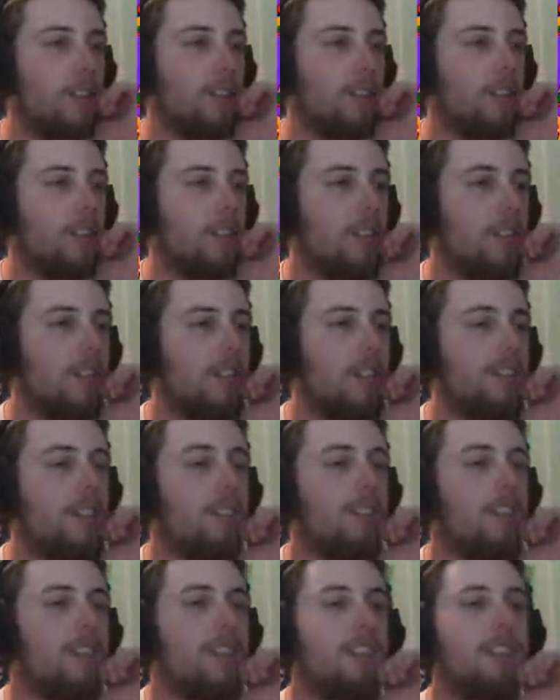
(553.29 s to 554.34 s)
what?
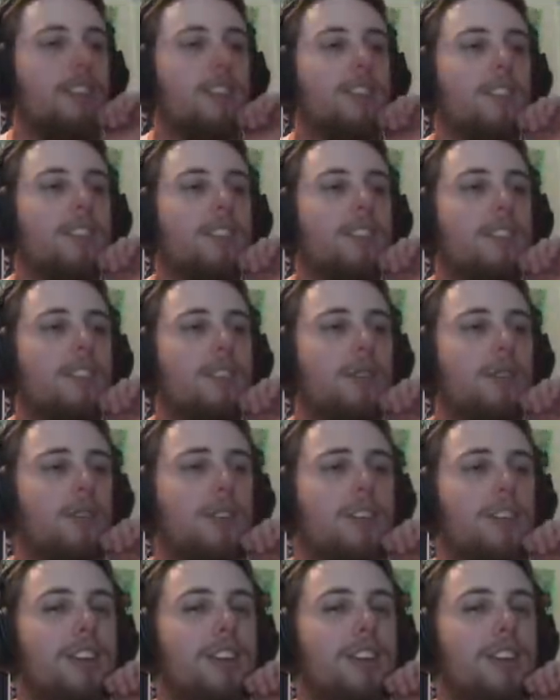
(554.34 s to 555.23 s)
Progress? What?